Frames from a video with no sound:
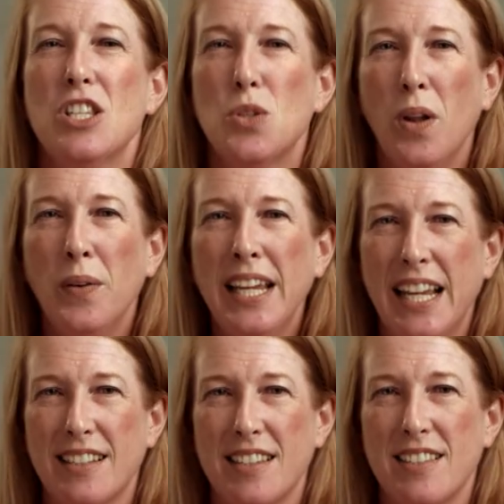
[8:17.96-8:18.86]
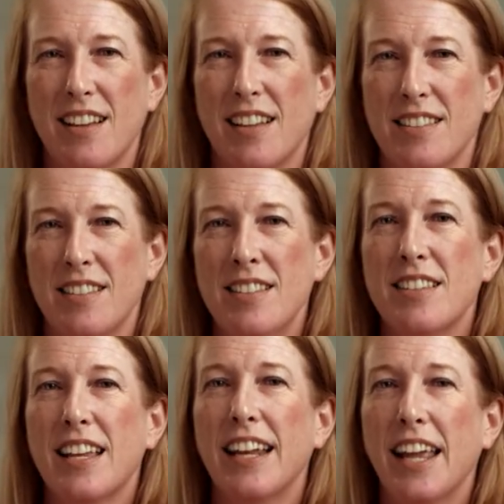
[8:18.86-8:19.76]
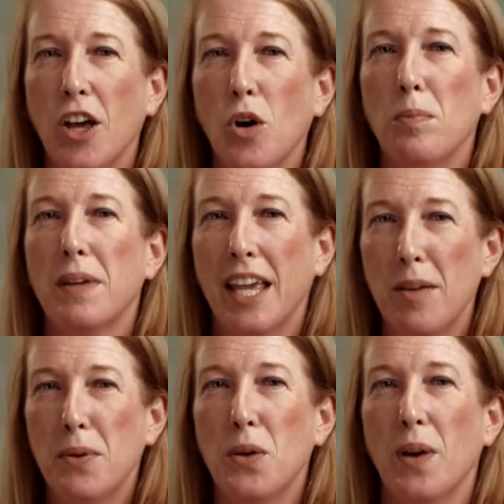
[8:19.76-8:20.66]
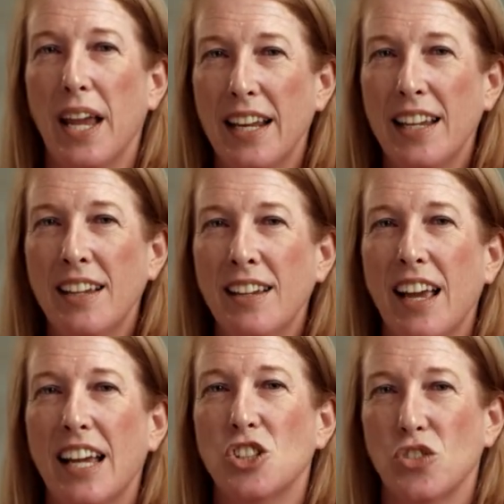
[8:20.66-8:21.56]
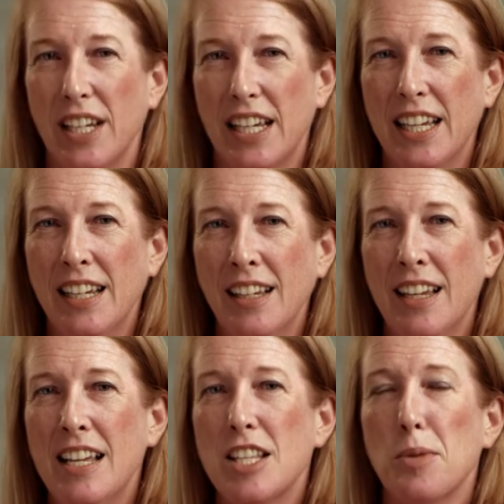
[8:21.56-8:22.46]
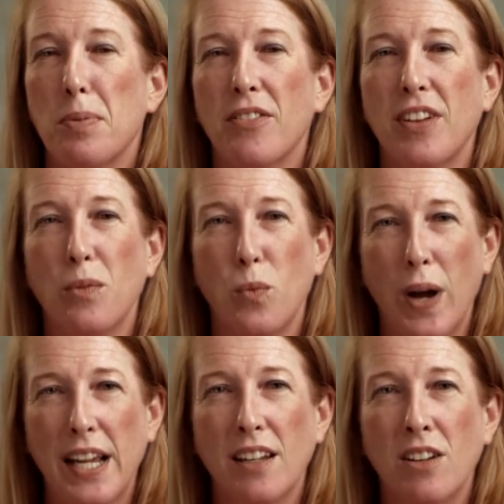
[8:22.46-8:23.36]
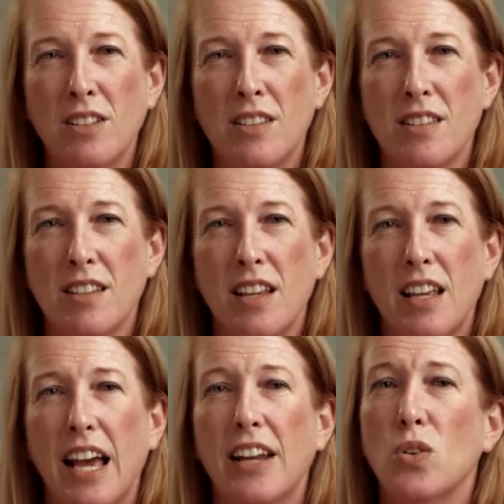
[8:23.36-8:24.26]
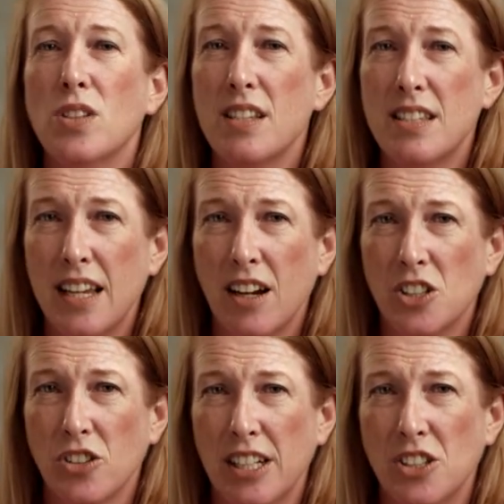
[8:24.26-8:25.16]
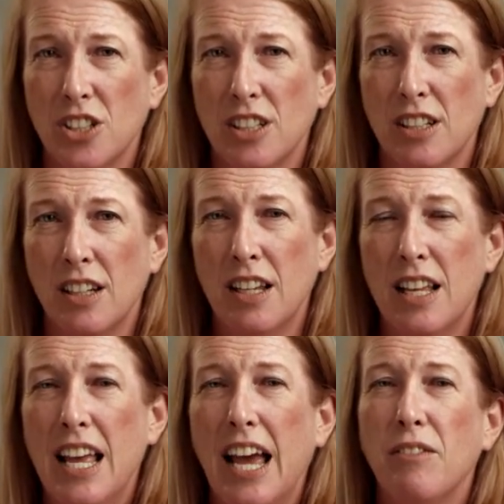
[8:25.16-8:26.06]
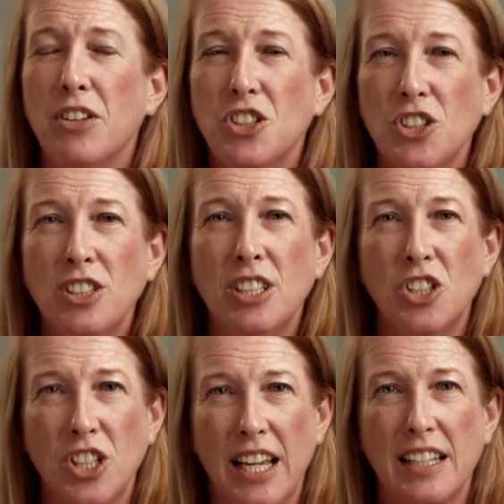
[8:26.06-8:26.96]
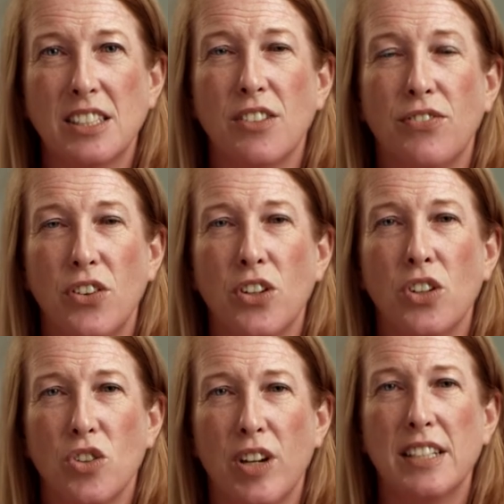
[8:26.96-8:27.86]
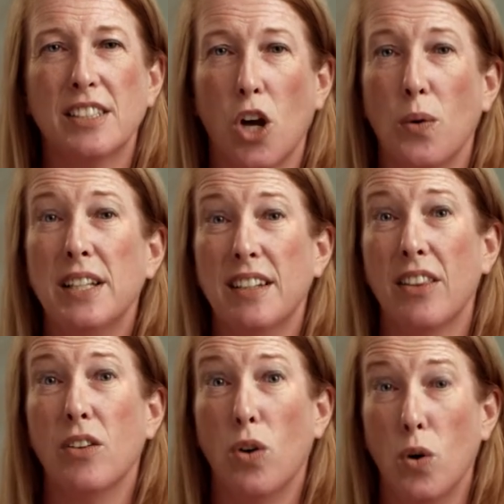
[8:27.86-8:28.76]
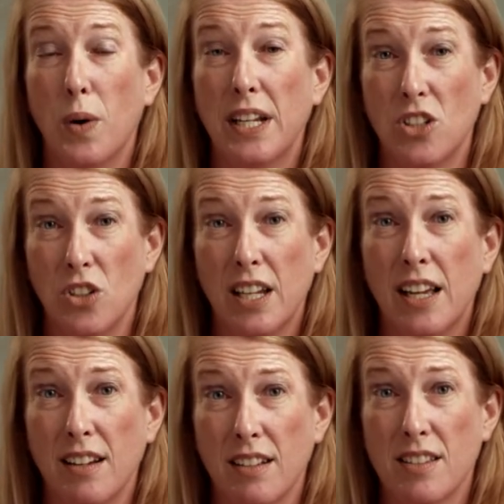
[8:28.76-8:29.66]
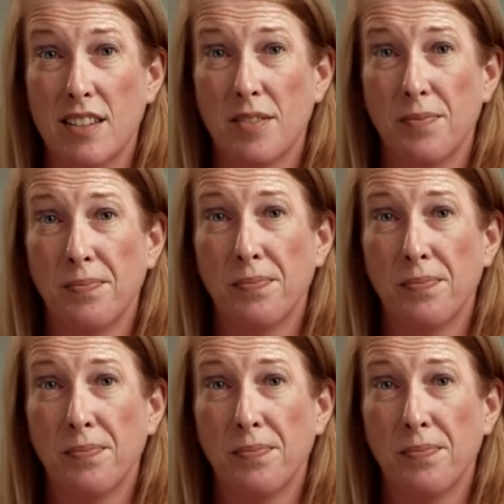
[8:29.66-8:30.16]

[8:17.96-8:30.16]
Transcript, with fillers: Swallowing exercises can help keep you eating and drinking to prevent weight loss and also dehydration and reduce the chance of food and drinks going down the wrong way to your lungs.